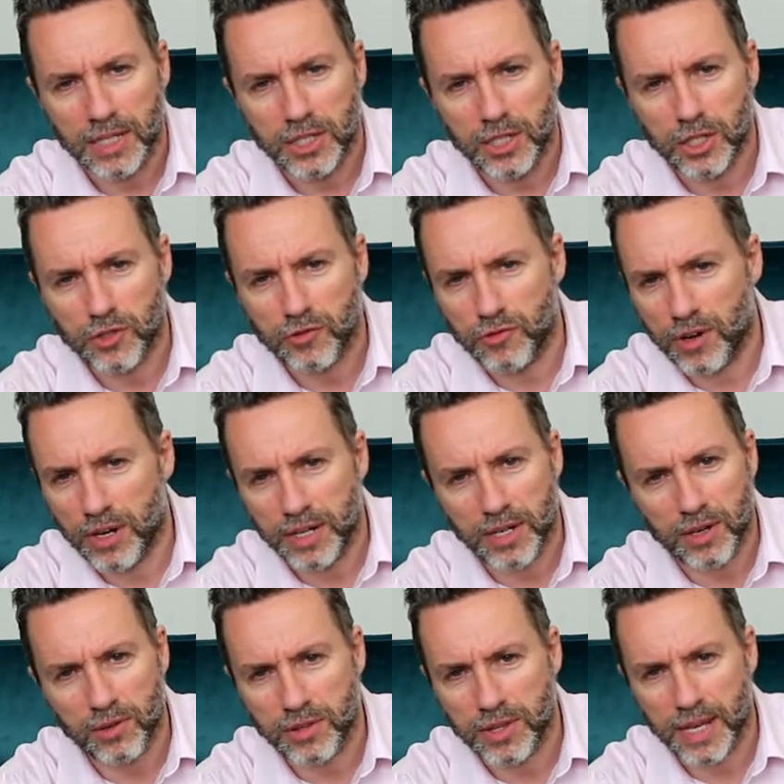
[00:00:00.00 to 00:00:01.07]
Just write
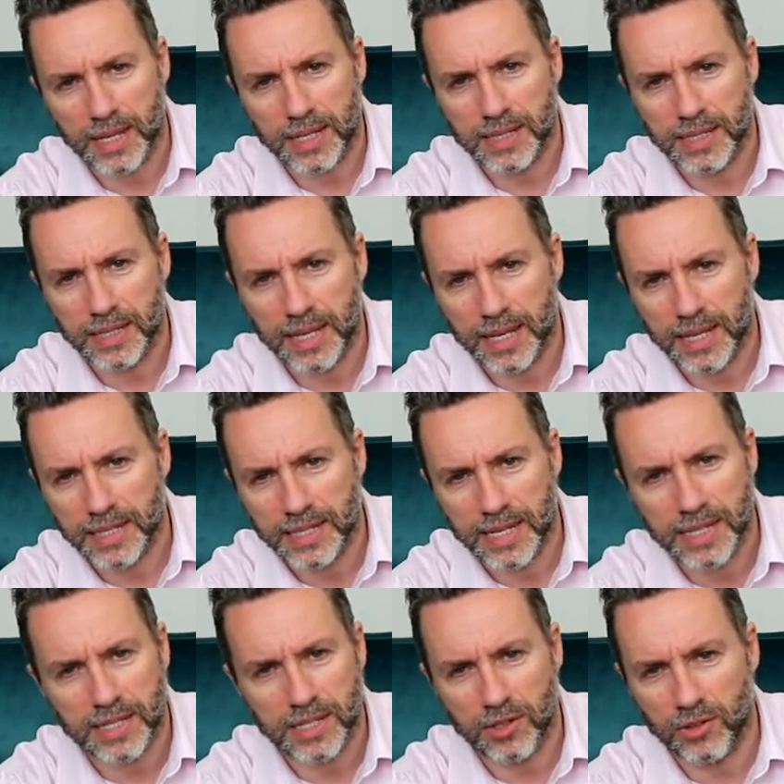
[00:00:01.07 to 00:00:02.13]
no thanks in there. It
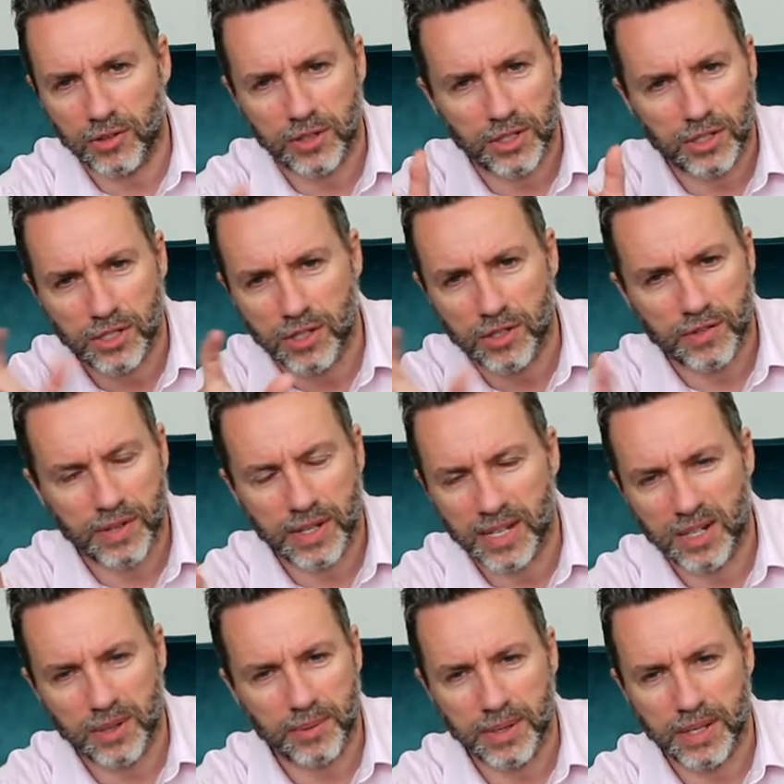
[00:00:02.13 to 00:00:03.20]
says it on the survey
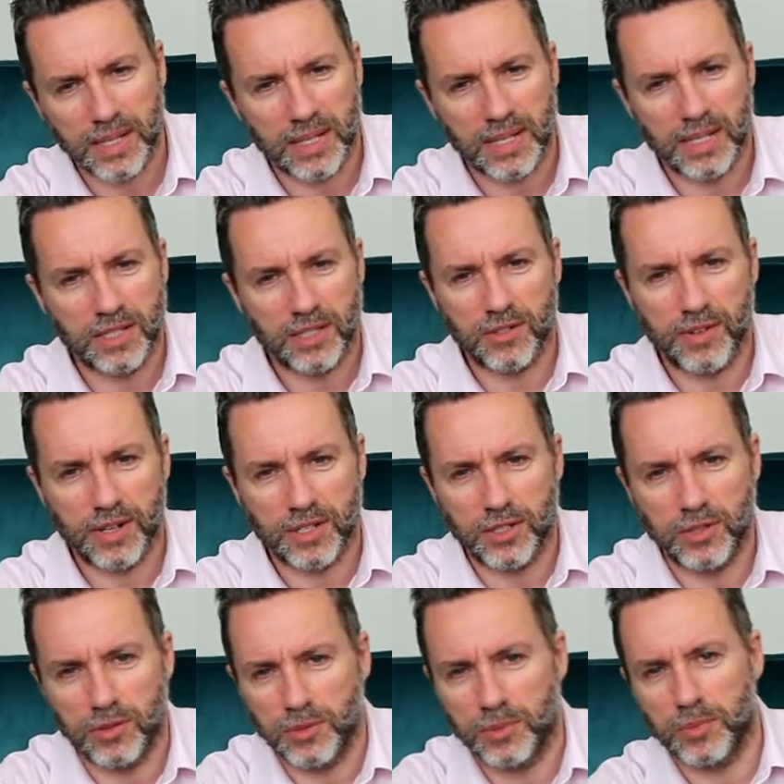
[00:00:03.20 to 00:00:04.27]
anyway. It directs
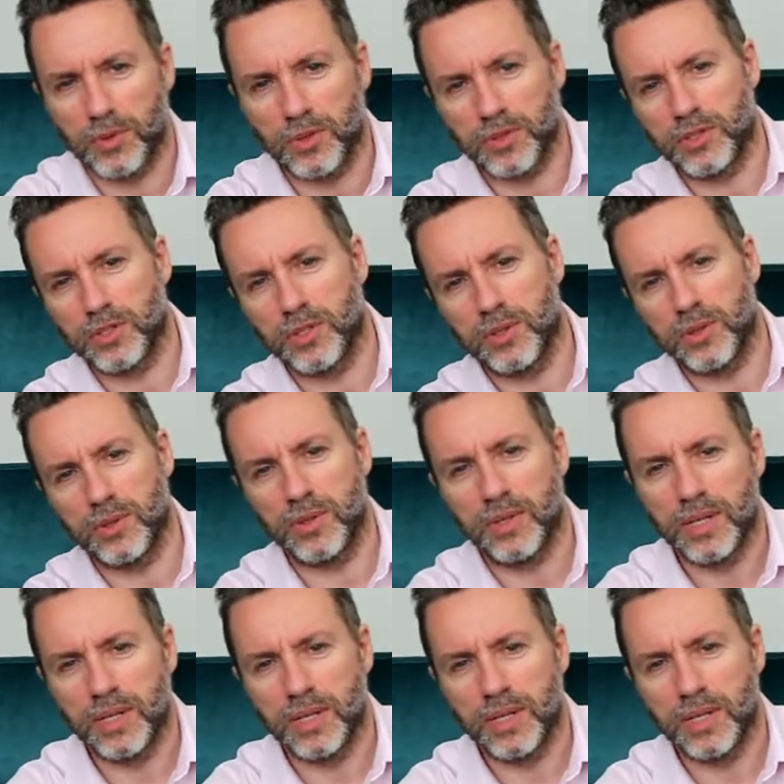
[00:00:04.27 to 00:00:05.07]
you what to do.